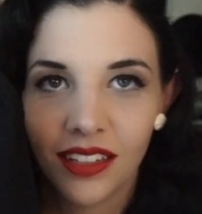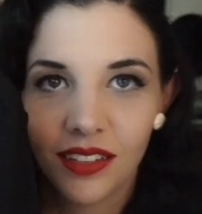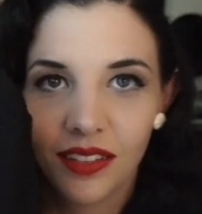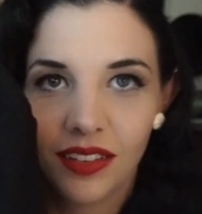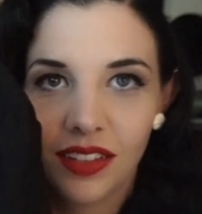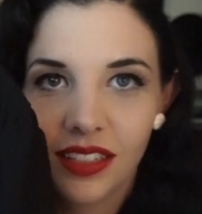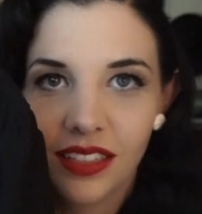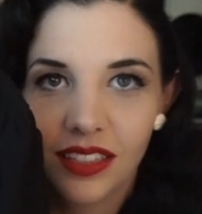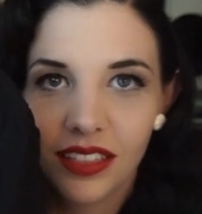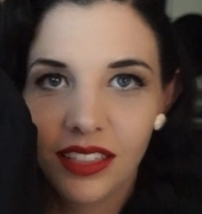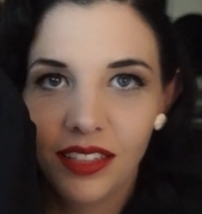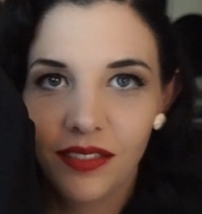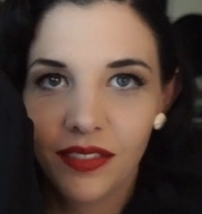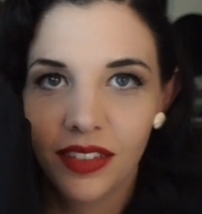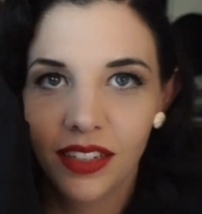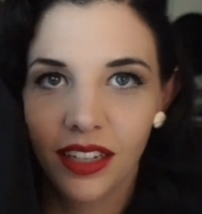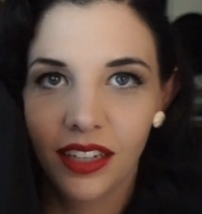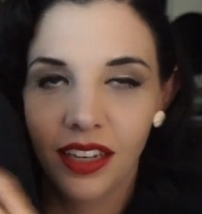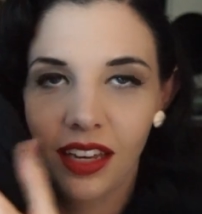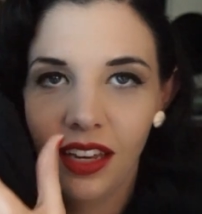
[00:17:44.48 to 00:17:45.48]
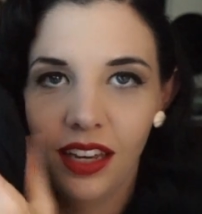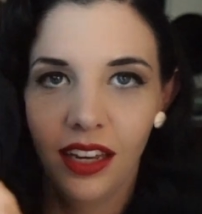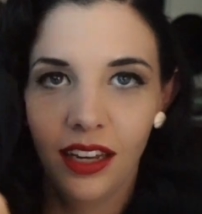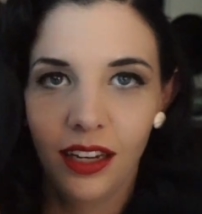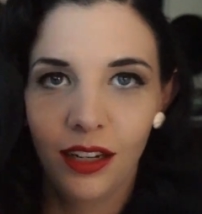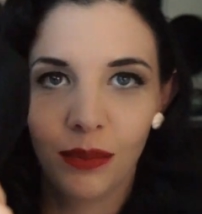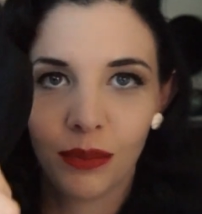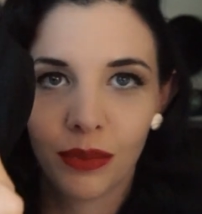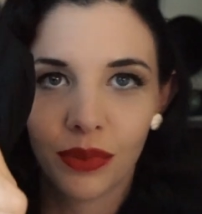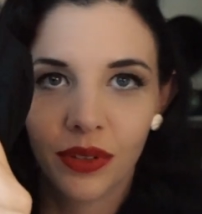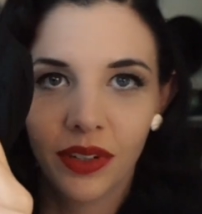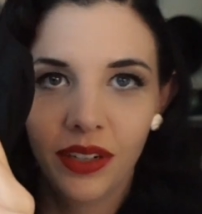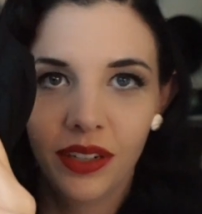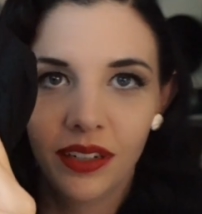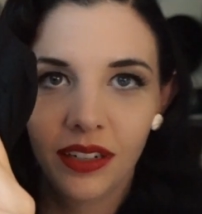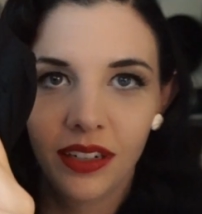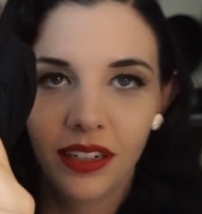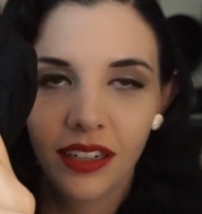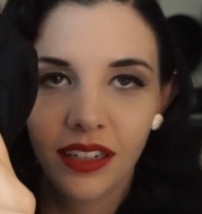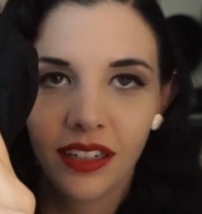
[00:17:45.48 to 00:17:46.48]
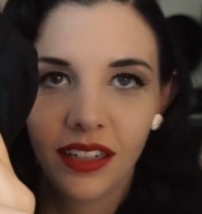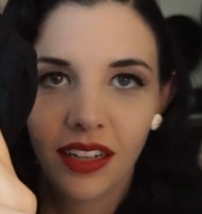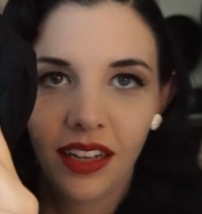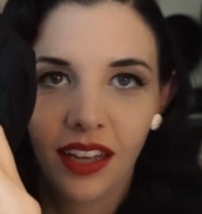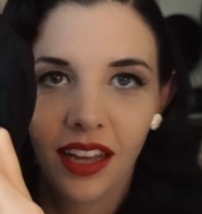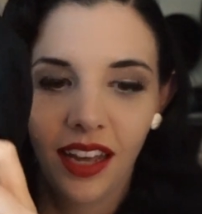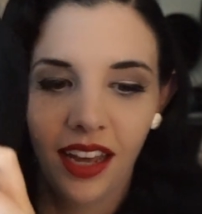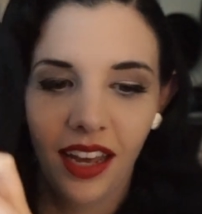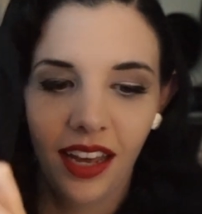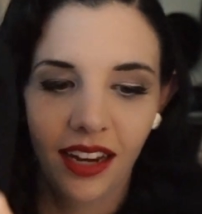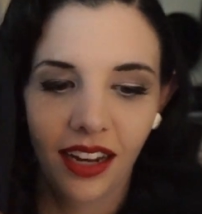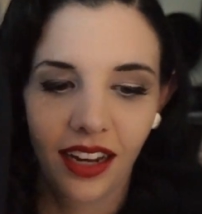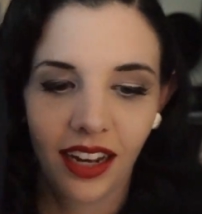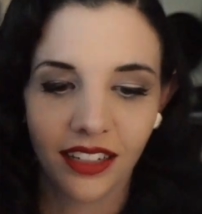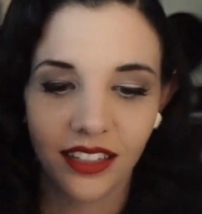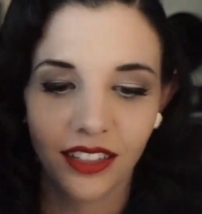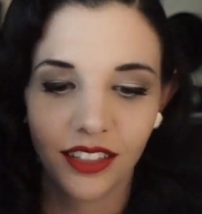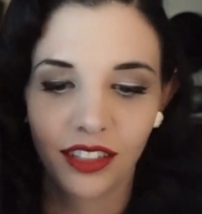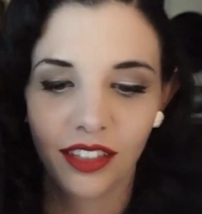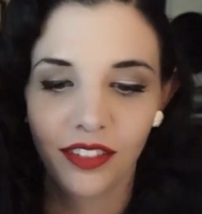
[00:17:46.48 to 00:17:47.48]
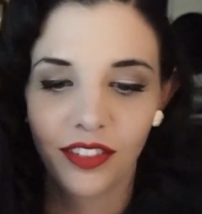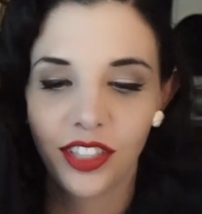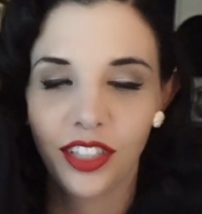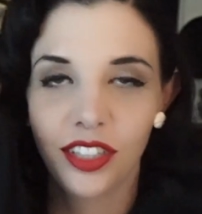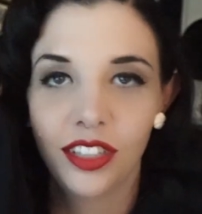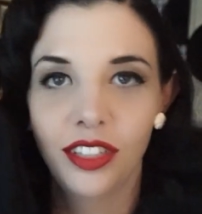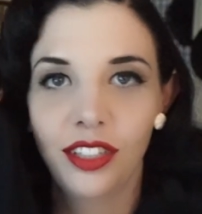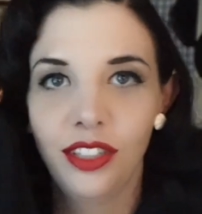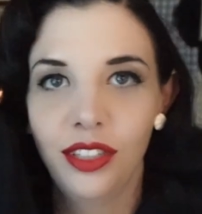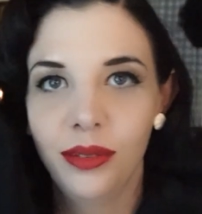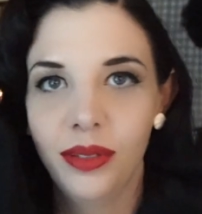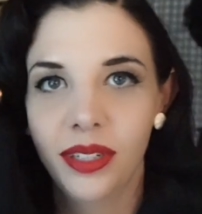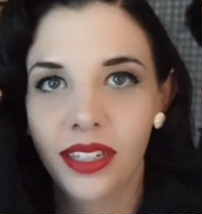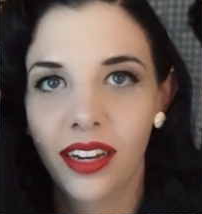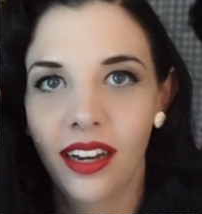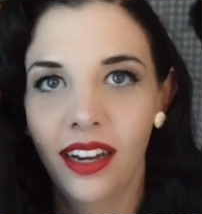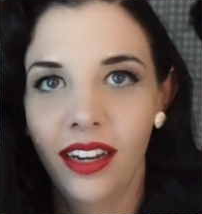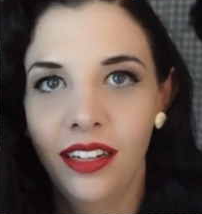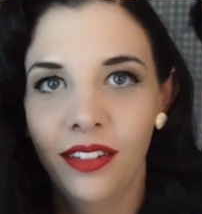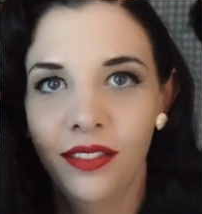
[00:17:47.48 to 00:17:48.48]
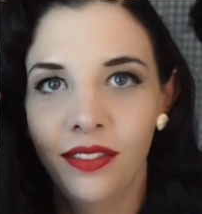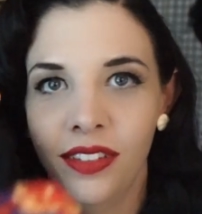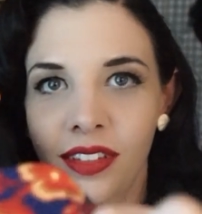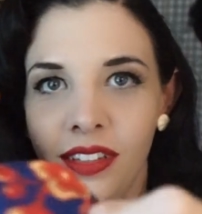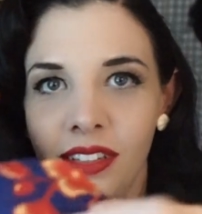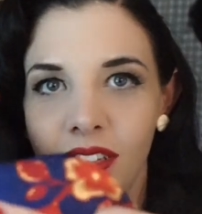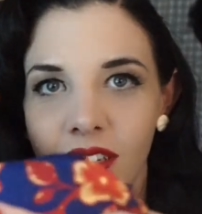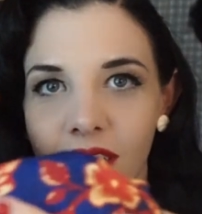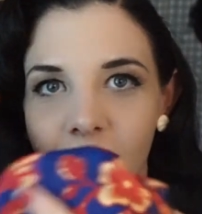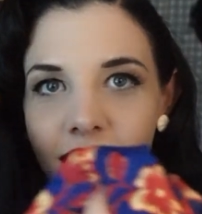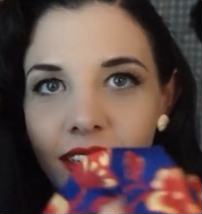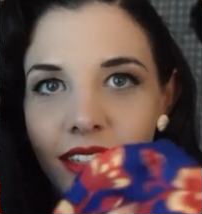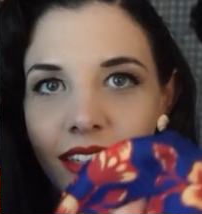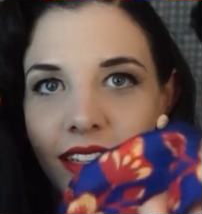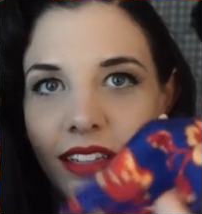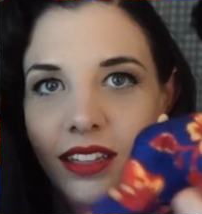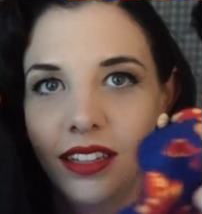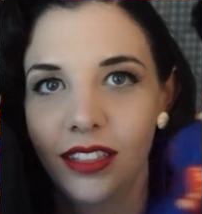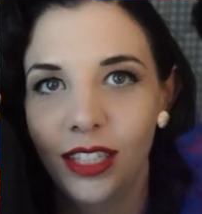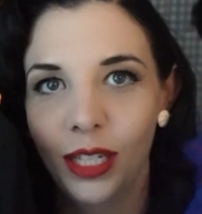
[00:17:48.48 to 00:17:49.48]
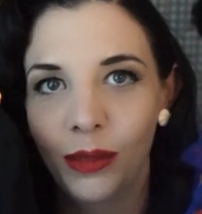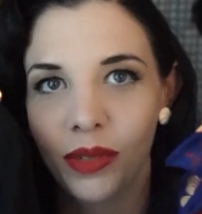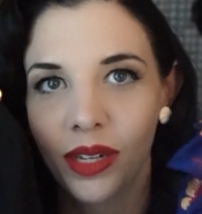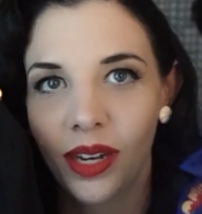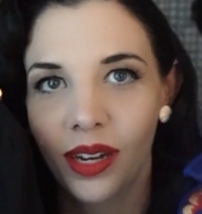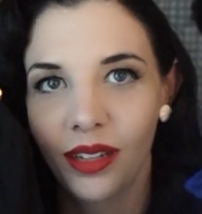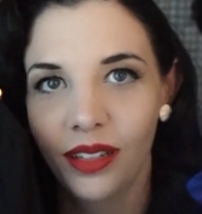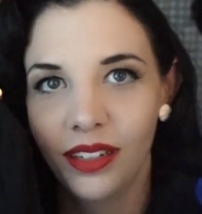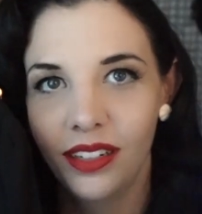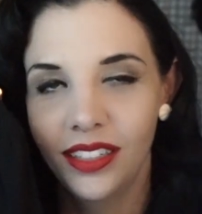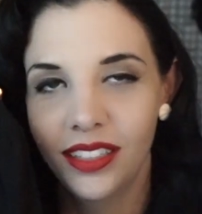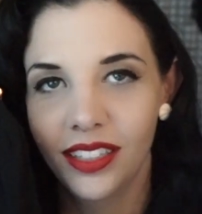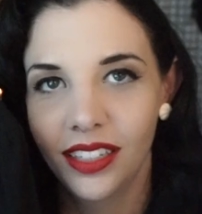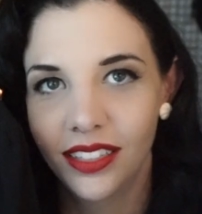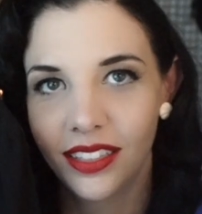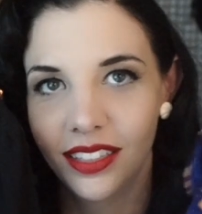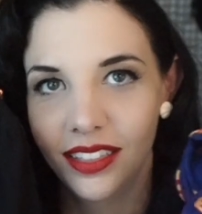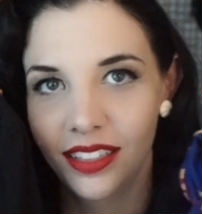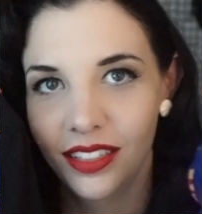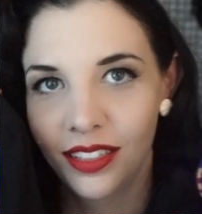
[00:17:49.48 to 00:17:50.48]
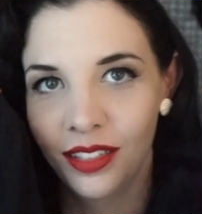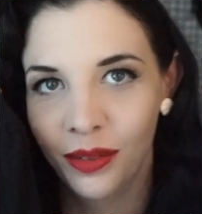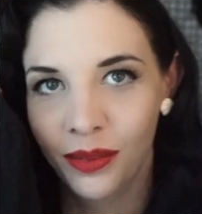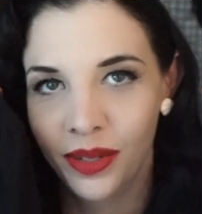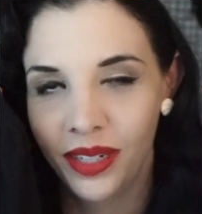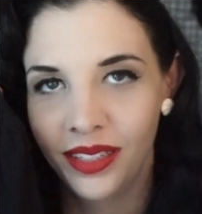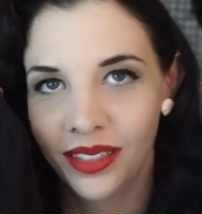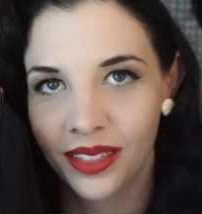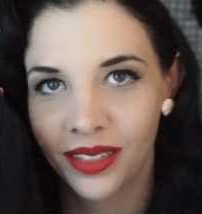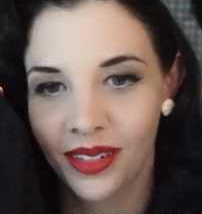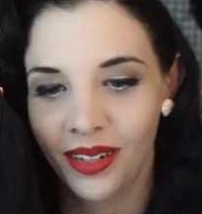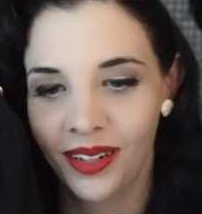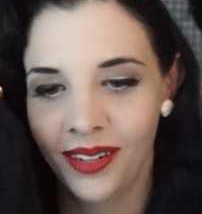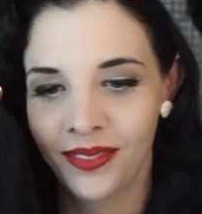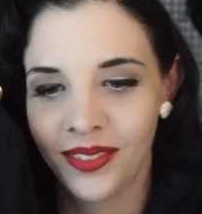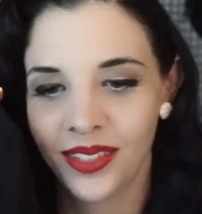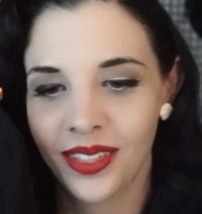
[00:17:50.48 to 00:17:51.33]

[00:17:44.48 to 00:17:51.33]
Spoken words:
So this is even like hand embroidered, and I asked her if she could do it kind of in the same colors as the Snow White scarf.